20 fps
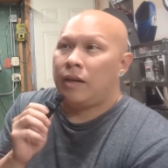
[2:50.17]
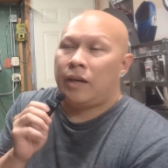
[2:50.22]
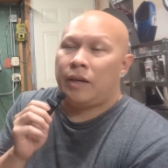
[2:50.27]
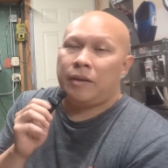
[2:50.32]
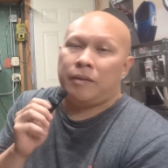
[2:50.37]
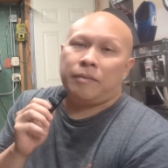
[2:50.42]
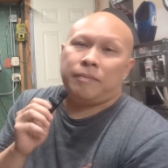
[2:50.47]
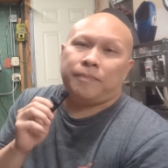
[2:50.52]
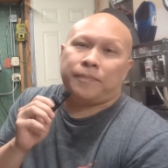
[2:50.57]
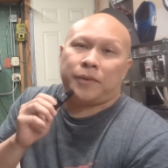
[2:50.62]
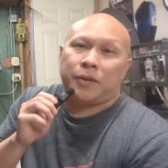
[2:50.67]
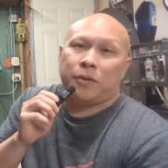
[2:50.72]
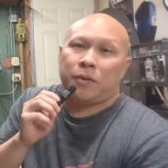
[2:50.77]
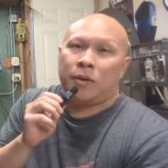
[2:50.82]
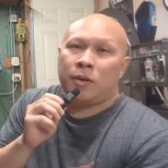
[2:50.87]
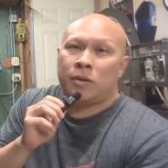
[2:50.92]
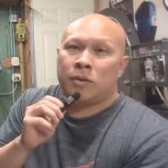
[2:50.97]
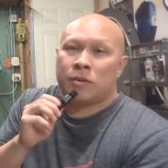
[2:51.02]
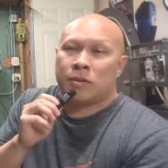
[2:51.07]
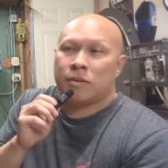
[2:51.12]
And who
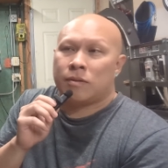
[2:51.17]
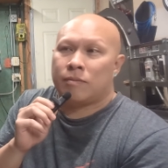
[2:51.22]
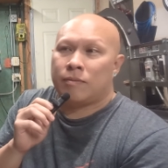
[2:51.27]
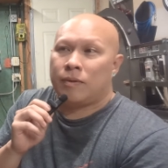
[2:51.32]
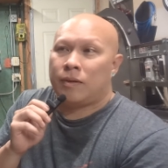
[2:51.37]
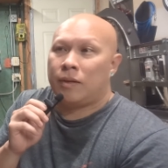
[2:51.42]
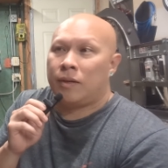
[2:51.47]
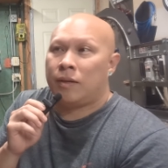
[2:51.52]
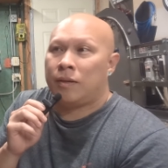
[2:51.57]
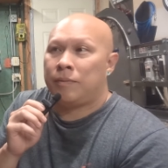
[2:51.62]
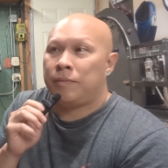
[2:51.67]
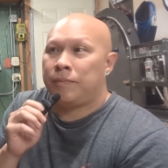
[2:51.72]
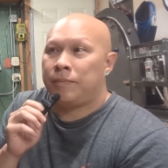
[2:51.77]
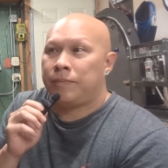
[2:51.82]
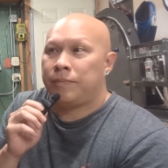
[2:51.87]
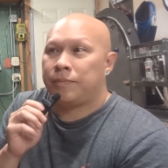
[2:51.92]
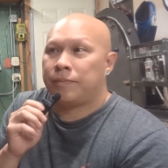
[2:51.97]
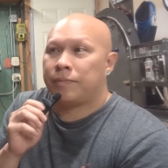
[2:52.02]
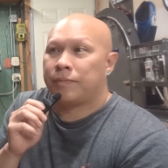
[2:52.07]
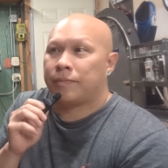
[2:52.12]
knows? Um,
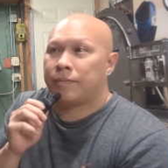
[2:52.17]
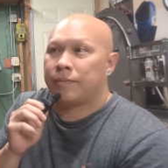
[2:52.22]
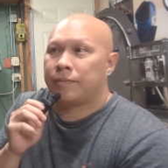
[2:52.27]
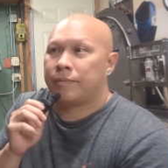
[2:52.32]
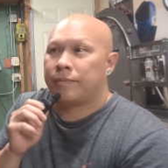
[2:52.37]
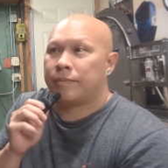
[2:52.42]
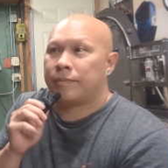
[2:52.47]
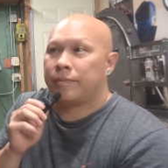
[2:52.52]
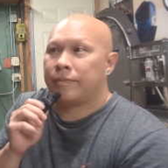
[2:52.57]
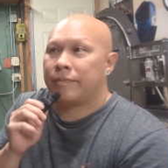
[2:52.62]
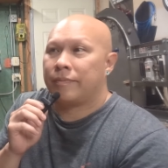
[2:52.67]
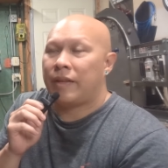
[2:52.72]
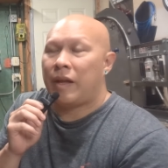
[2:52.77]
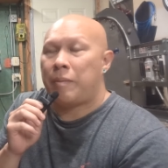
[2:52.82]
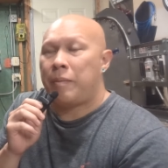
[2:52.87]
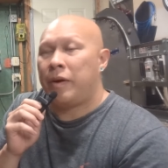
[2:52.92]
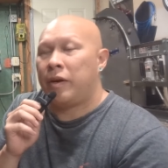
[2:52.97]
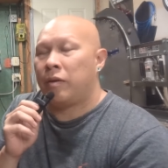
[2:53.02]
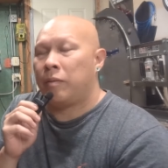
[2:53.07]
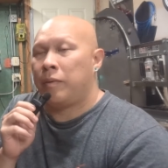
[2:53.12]

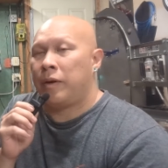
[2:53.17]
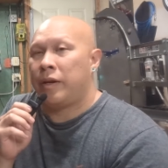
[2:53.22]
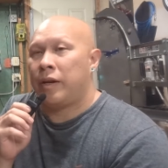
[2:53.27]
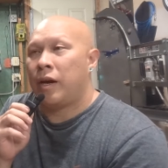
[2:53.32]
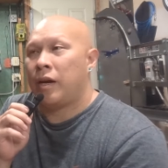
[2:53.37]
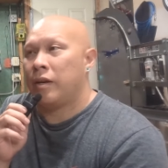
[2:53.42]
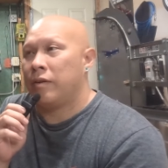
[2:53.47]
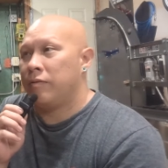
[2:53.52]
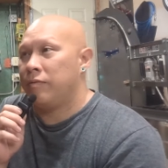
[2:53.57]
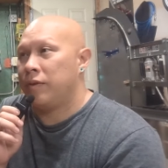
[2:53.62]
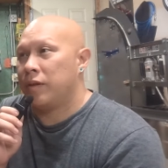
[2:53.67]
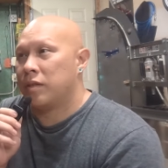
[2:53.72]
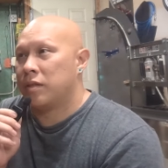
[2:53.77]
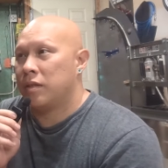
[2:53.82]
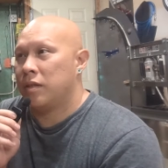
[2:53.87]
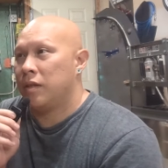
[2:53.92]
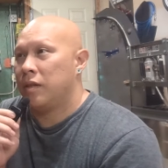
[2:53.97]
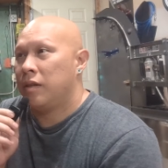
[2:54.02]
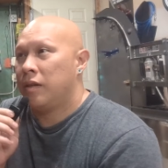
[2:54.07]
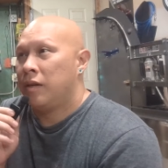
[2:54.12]
that may or may not have
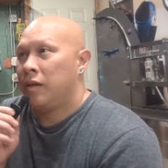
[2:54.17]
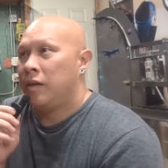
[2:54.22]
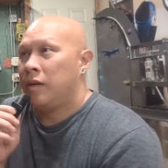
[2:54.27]
fixed it.